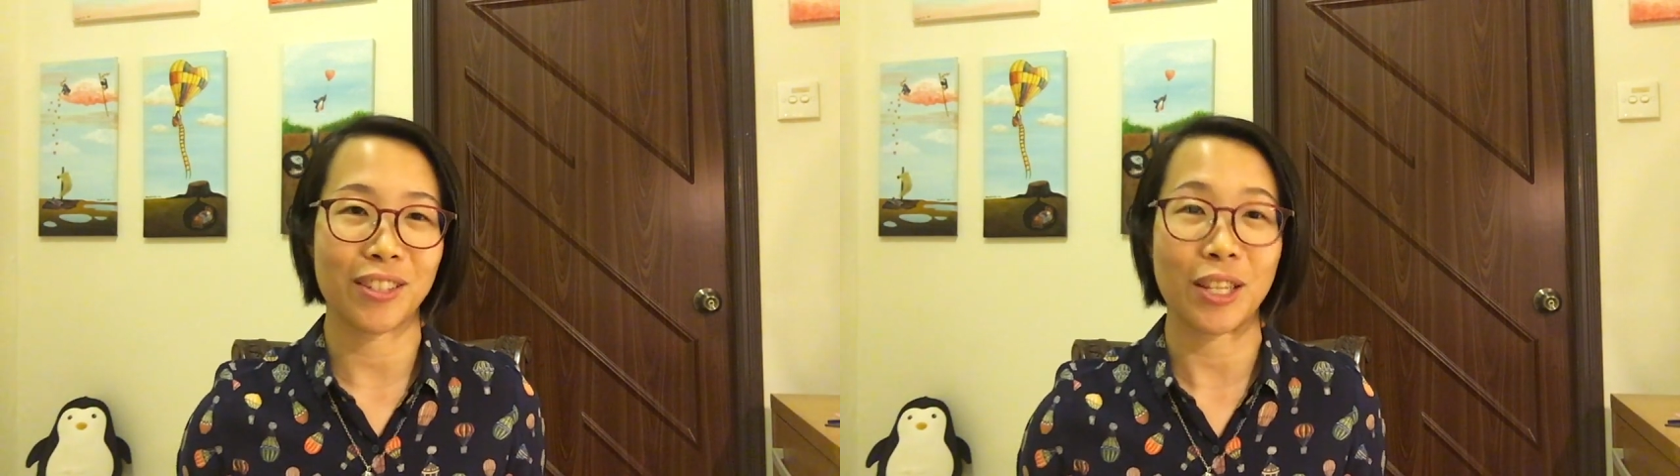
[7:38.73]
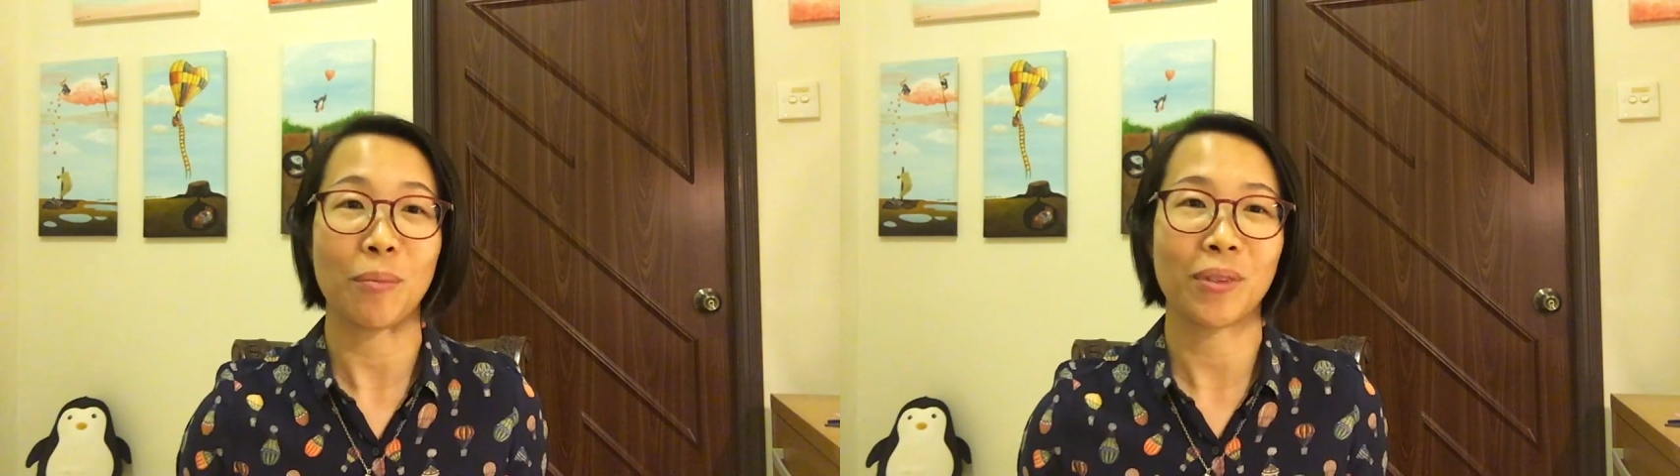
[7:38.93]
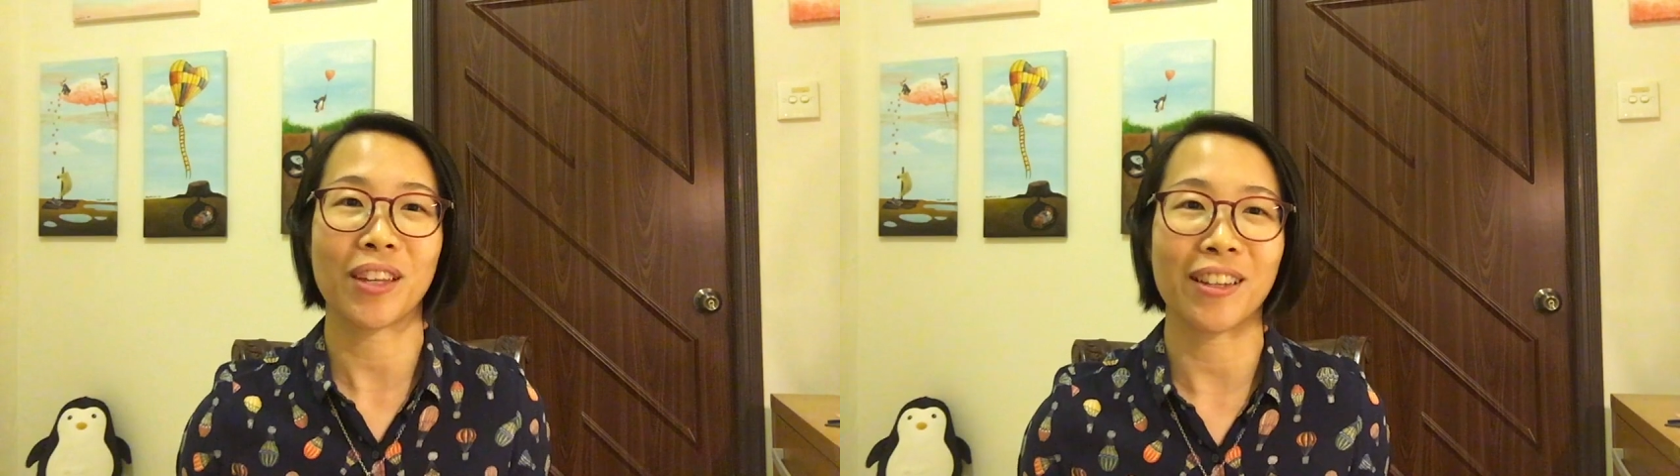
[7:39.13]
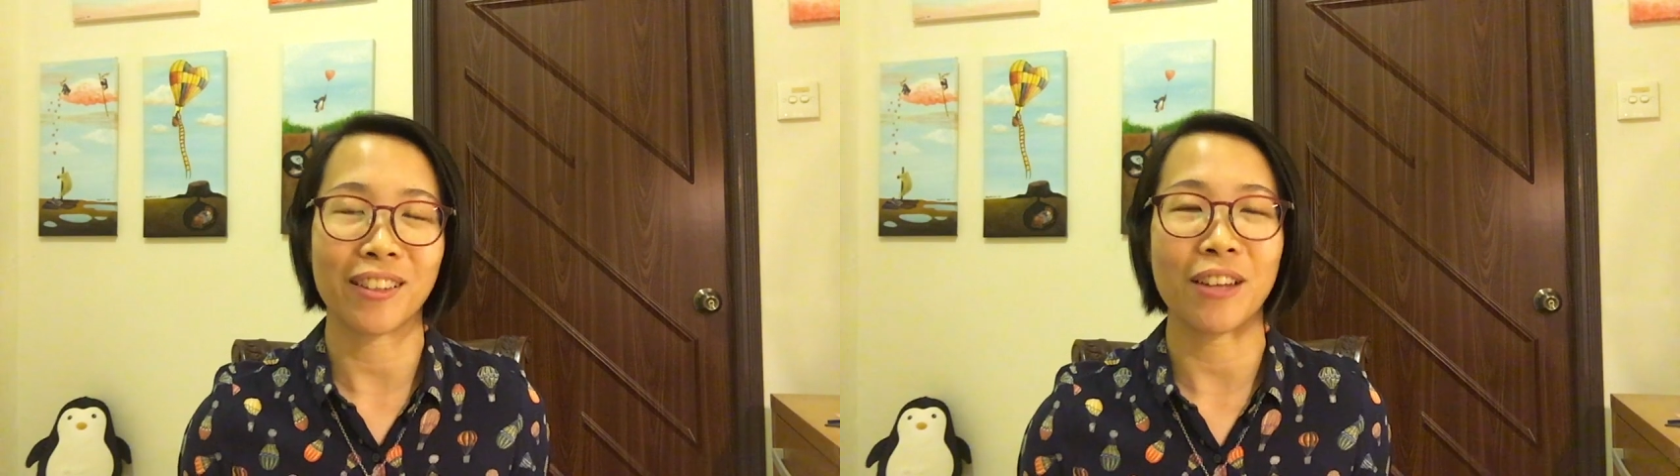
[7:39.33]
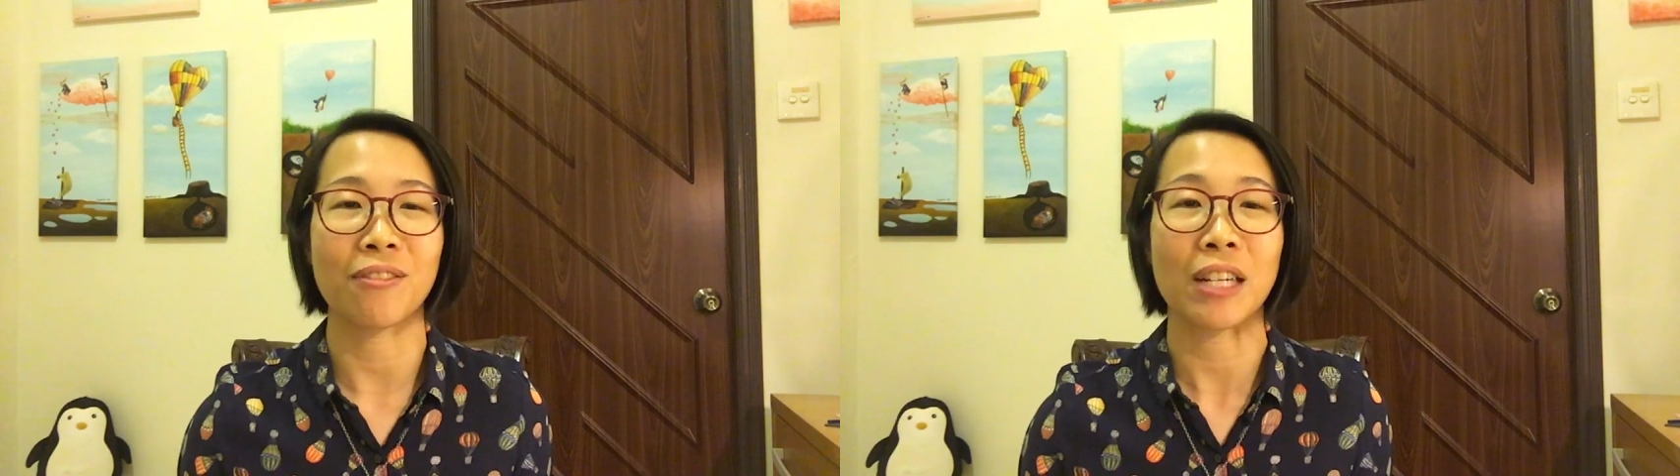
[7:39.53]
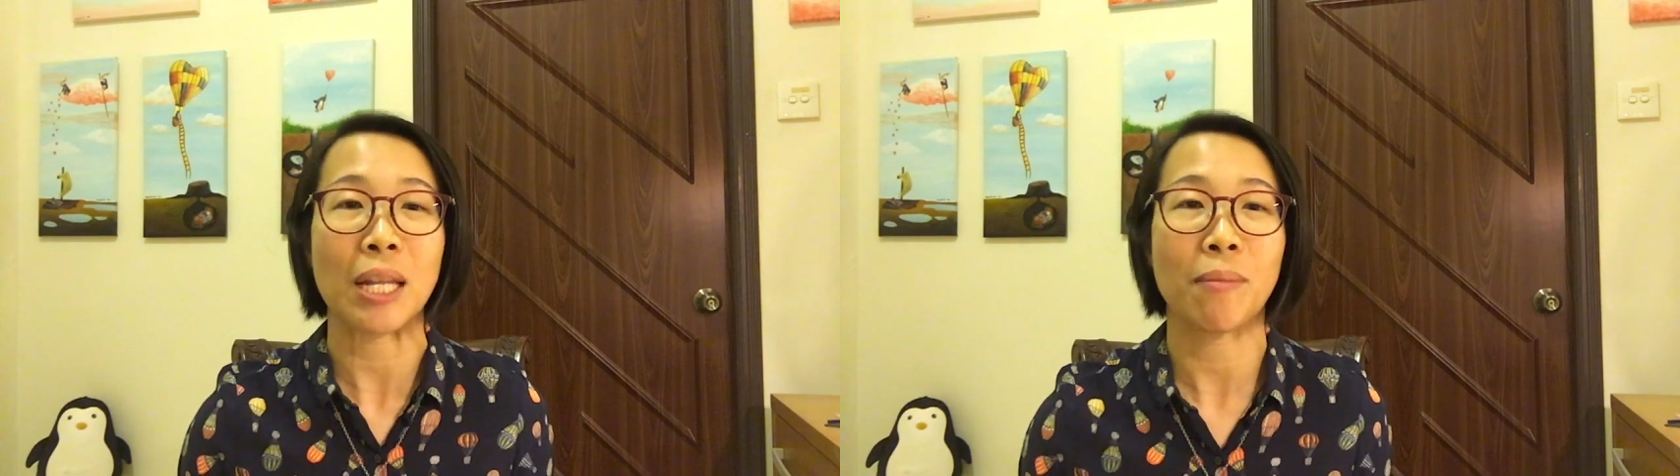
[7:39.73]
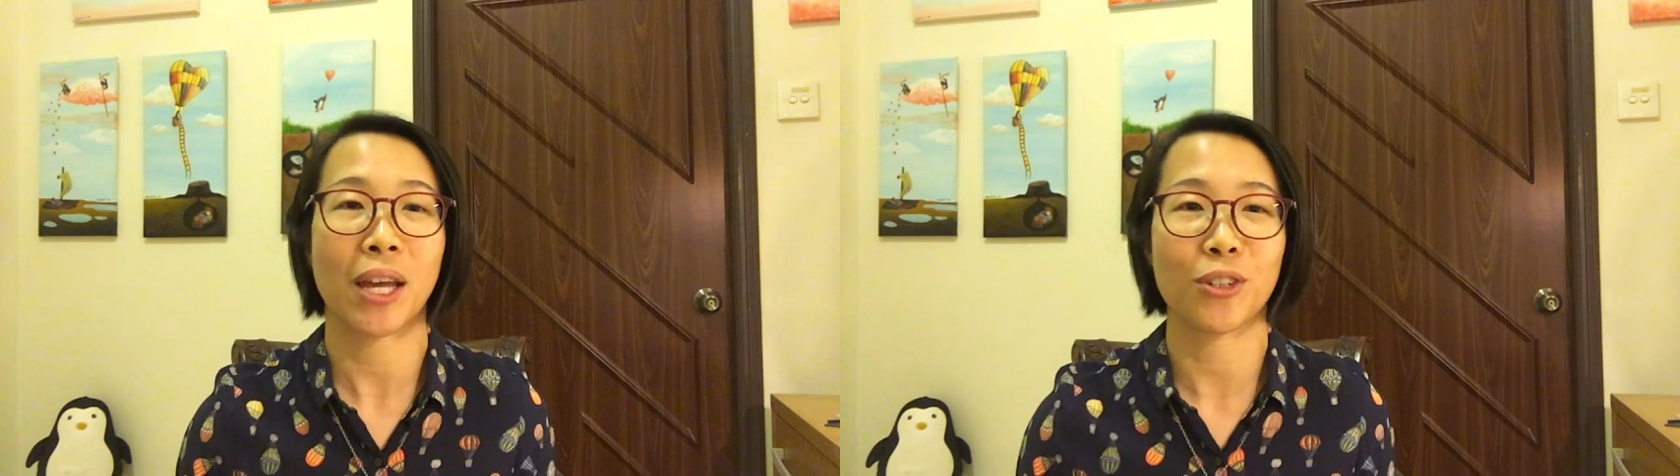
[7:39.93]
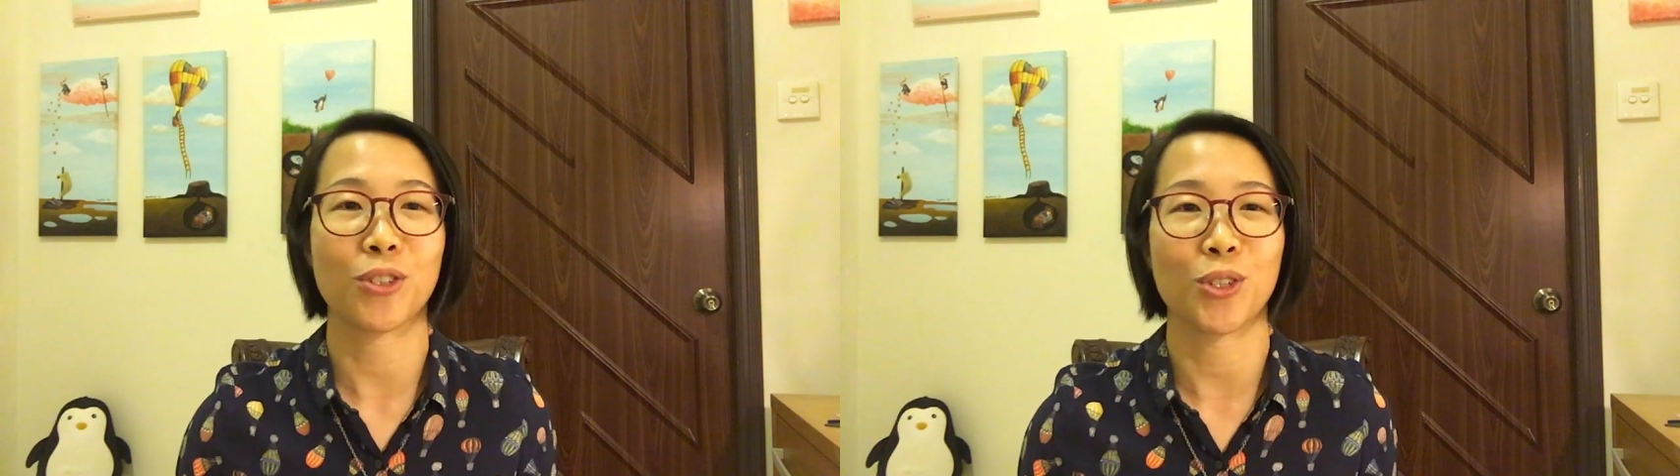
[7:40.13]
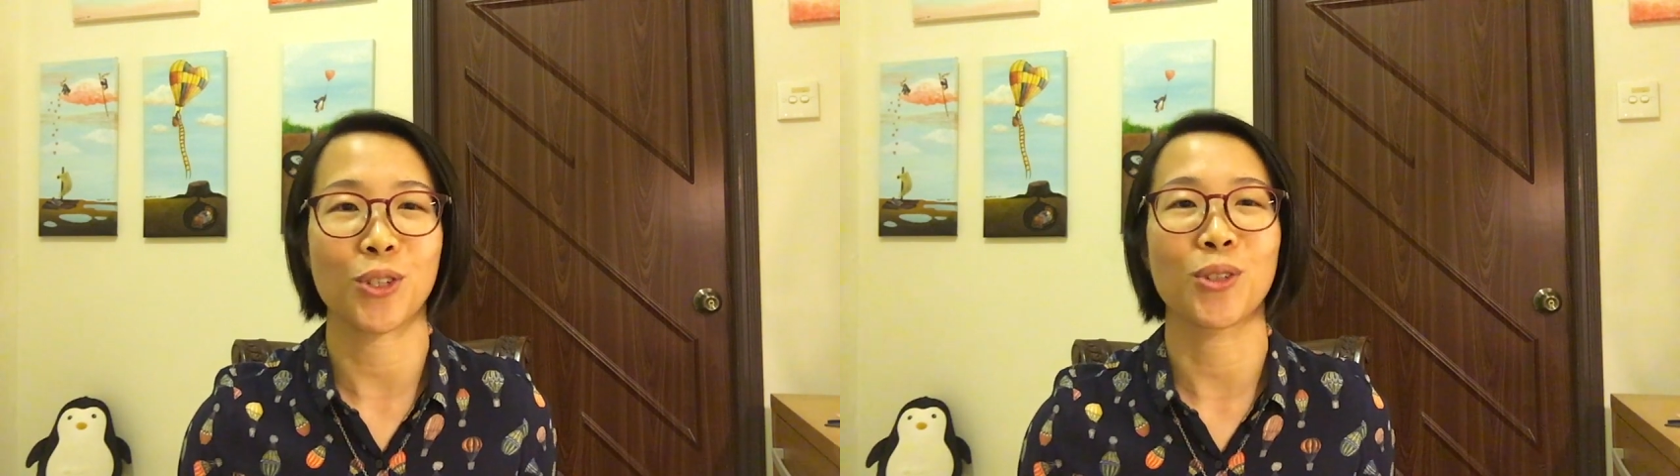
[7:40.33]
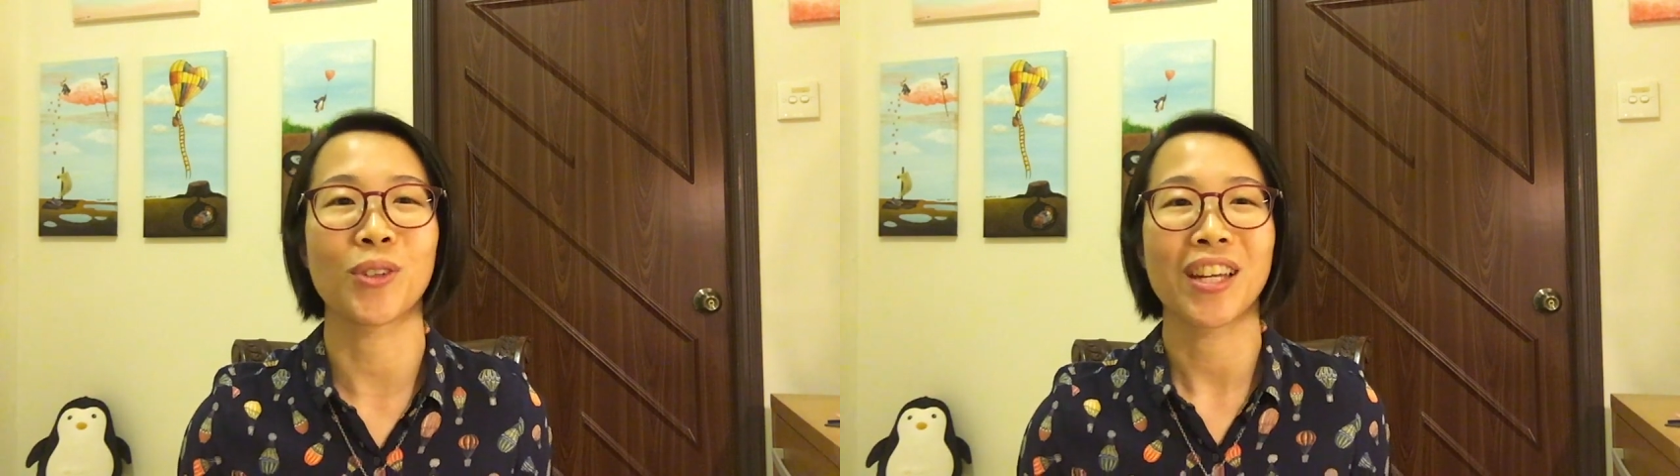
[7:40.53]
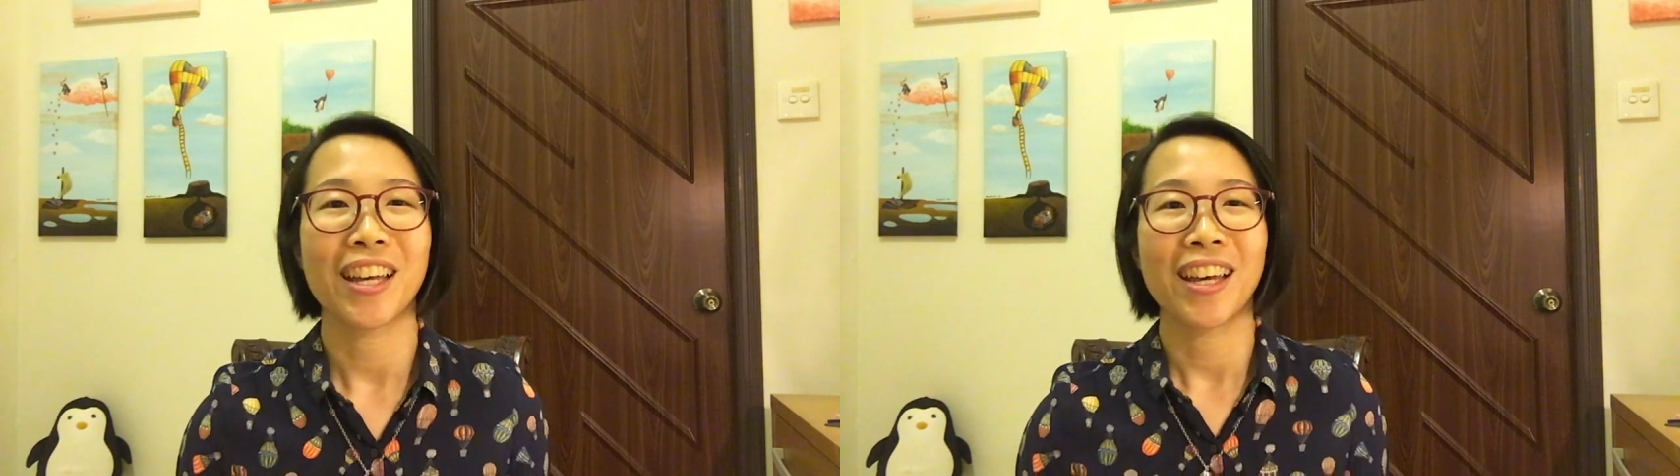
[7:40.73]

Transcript: something that really matters to you.